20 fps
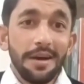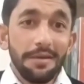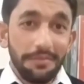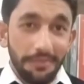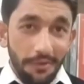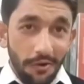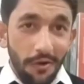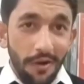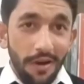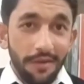
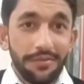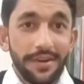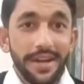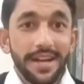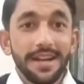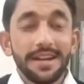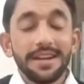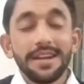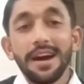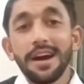
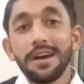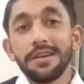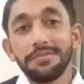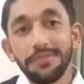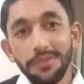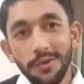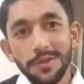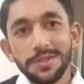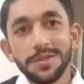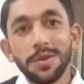pro-African or
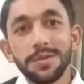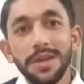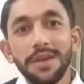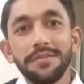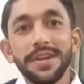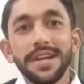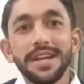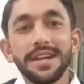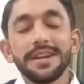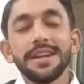pro-South
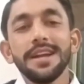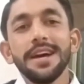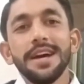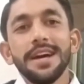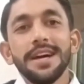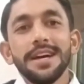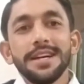African.